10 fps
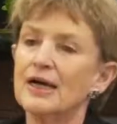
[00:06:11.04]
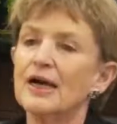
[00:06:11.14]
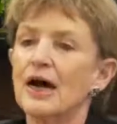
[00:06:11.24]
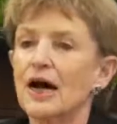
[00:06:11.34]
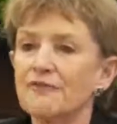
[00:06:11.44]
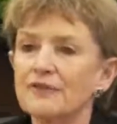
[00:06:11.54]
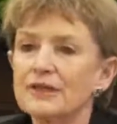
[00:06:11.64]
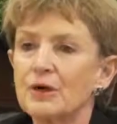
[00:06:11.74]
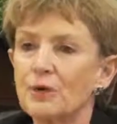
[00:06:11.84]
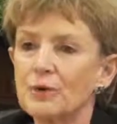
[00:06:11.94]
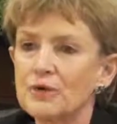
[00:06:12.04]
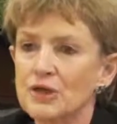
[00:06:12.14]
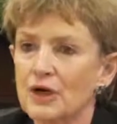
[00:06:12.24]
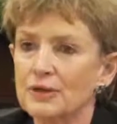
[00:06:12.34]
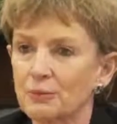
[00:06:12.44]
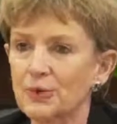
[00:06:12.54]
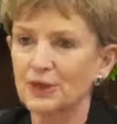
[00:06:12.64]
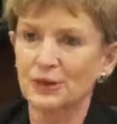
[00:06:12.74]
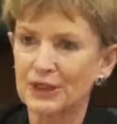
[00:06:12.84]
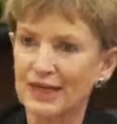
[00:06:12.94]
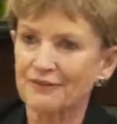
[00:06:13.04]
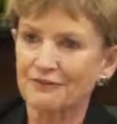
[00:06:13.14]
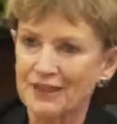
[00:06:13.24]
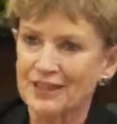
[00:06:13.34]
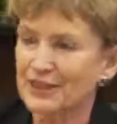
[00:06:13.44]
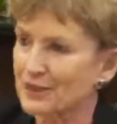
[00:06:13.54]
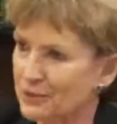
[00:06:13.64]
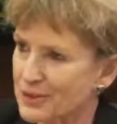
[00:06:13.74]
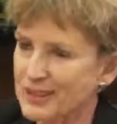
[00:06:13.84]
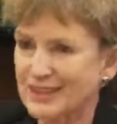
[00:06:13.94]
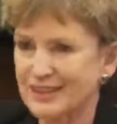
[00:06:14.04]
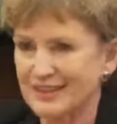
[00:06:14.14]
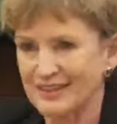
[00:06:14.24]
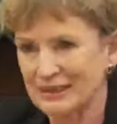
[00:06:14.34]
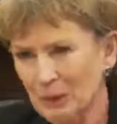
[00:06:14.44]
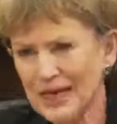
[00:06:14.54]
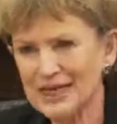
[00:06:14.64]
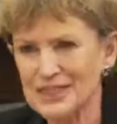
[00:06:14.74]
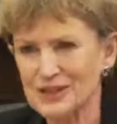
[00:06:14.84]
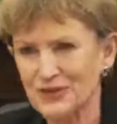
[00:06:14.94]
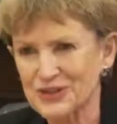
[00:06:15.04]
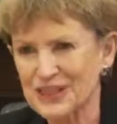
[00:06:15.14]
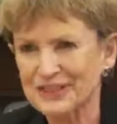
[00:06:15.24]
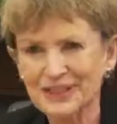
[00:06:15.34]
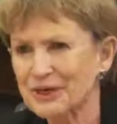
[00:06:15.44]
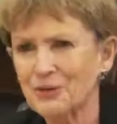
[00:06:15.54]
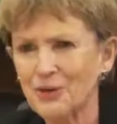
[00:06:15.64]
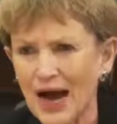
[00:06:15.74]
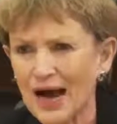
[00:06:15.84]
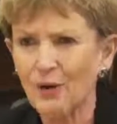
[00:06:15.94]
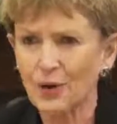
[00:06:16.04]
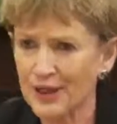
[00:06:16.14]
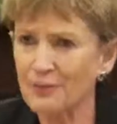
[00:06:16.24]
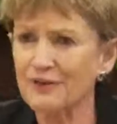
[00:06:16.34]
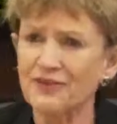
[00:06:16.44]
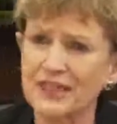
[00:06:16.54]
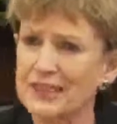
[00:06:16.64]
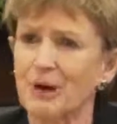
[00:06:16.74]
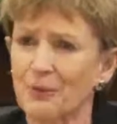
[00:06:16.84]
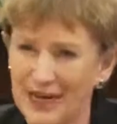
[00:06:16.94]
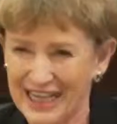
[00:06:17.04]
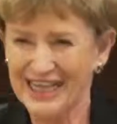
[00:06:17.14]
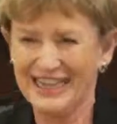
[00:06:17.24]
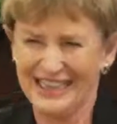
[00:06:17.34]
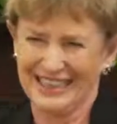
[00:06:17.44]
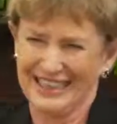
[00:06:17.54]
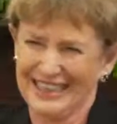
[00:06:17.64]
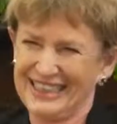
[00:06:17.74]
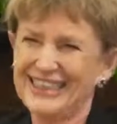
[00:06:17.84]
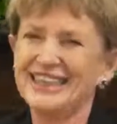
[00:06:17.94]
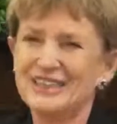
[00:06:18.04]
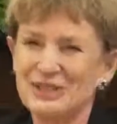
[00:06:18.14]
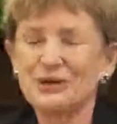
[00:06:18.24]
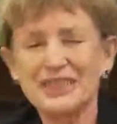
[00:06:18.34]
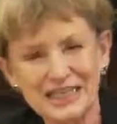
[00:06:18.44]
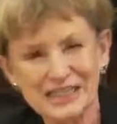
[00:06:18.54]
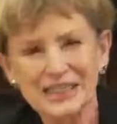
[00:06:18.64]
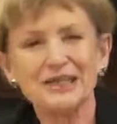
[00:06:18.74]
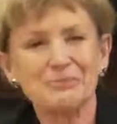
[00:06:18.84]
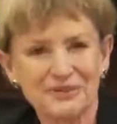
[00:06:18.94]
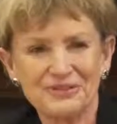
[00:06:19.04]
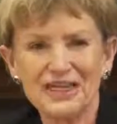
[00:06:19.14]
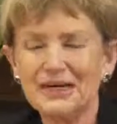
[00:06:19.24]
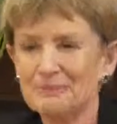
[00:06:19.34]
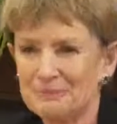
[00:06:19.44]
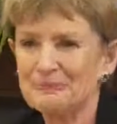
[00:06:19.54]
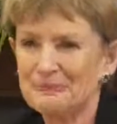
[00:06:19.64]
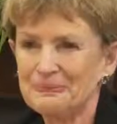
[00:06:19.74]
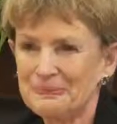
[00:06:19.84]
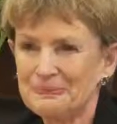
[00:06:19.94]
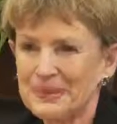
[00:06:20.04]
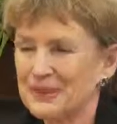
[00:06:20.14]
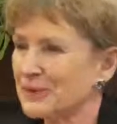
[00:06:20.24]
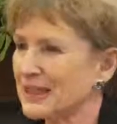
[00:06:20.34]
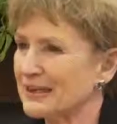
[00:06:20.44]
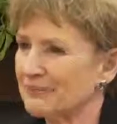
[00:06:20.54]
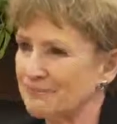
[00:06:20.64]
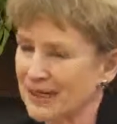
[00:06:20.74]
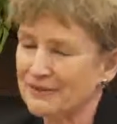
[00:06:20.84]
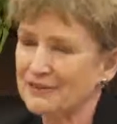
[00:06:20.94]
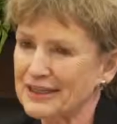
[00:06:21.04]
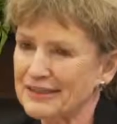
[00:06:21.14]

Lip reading: Often owners aren't real good at fixing those weaknesses for sale. They don't know how, or they would have fixed them already. So it takes a little bit of time to really benefit.